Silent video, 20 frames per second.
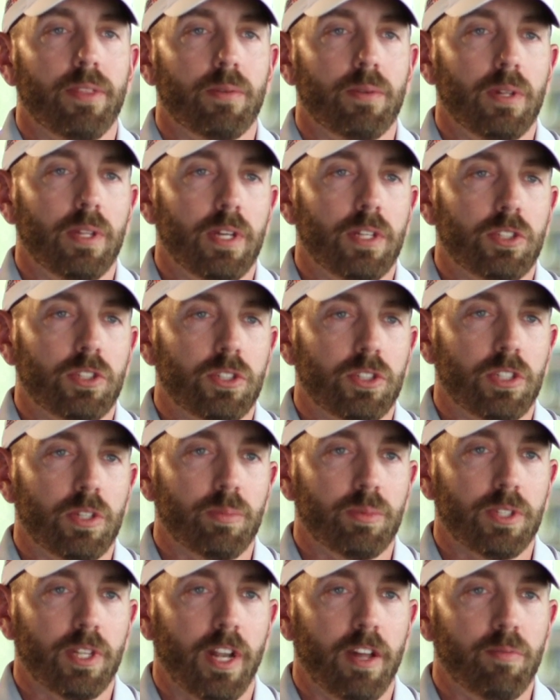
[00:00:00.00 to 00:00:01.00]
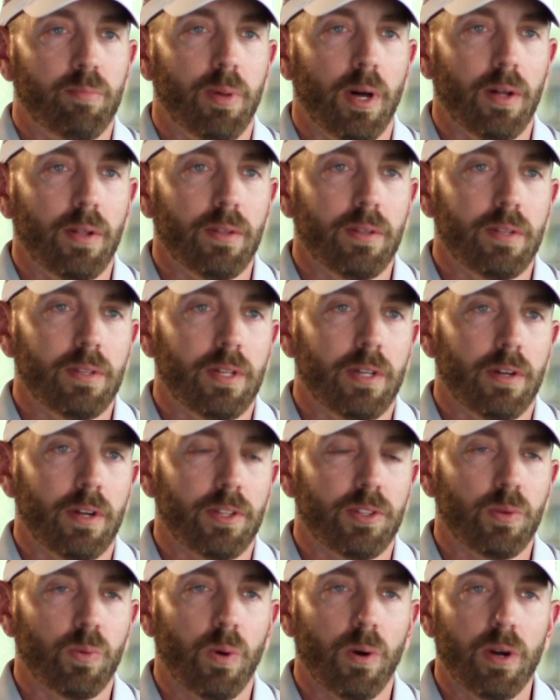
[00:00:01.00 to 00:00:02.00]
the relationships that I've built here
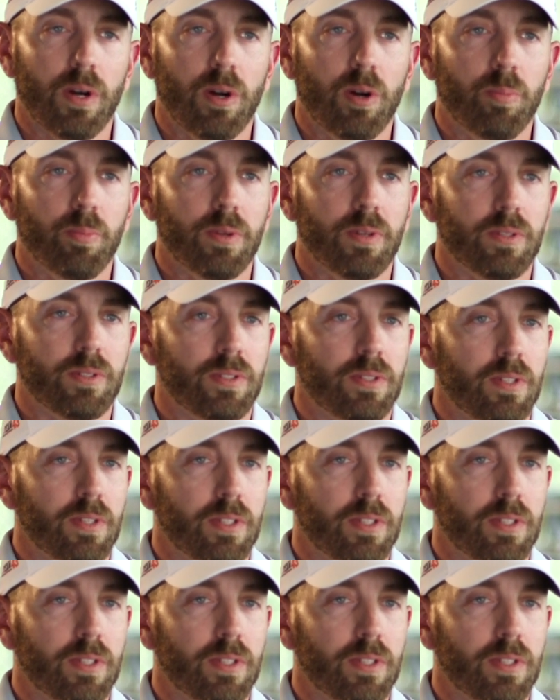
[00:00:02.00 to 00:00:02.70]
at the Warrior Open is,